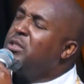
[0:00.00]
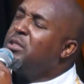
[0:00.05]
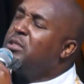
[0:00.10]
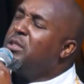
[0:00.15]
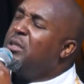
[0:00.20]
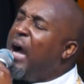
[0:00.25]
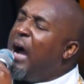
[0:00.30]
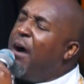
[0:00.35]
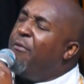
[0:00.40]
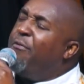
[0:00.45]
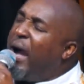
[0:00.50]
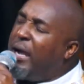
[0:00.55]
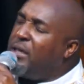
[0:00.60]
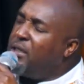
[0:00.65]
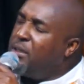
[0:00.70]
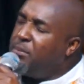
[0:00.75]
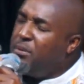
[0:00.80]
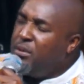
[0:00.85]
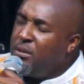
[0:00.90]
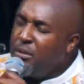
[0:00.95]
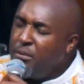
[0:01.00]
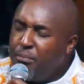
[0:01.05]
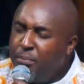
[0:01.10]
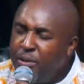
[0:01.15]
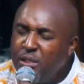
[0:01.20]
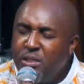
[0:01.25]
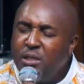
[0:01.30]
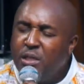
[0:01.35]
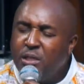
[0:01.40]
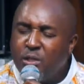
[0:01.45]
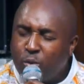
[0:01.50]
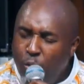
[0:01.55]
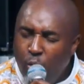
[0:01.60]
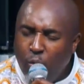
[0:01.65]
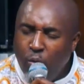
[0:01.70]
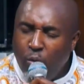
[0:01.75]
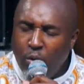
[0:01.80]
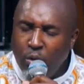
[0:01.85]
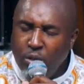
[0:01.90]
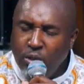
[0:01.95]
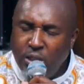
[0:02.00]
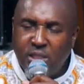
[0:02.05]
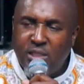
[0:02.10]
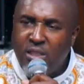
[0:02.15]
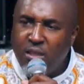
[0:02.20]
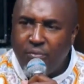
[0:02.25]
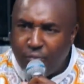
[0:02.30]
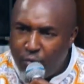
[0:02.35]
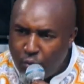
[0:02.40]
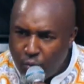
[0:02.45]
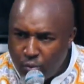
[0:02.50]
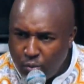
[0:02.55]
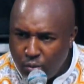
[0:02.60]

Harvard Business School deceive you.